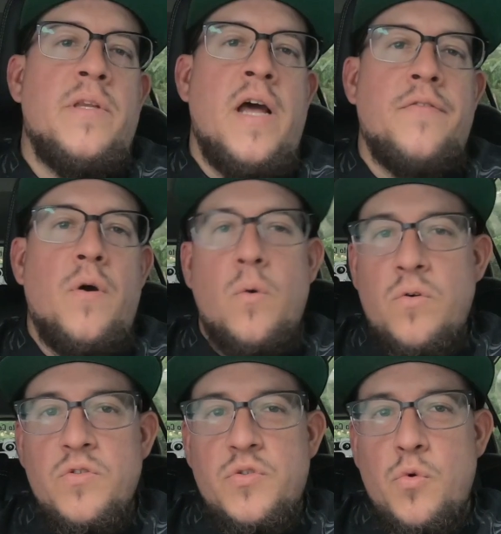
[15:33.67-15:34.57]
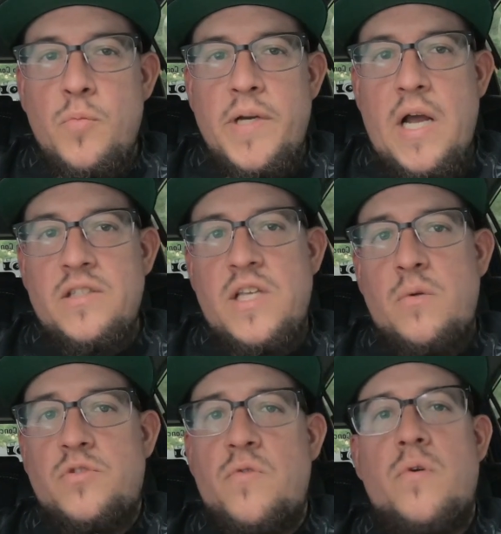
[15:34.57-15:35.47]
not the older school, but as I
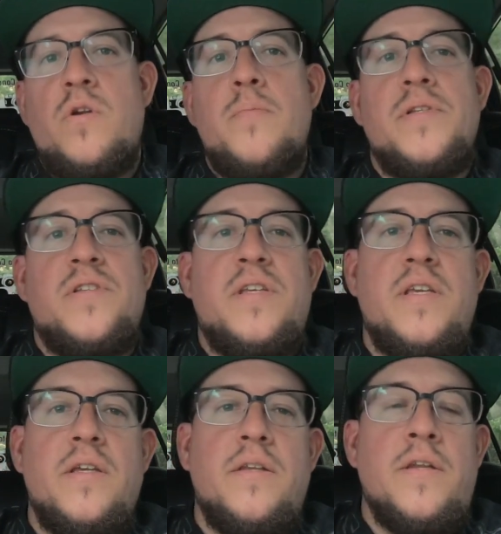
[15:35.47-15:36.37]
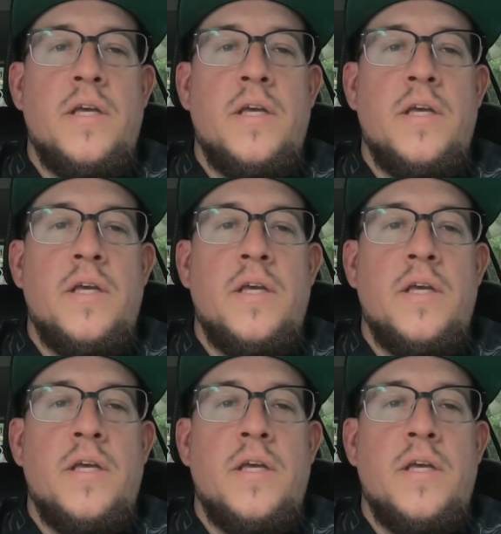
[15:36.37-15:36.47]
was growing up as a kid,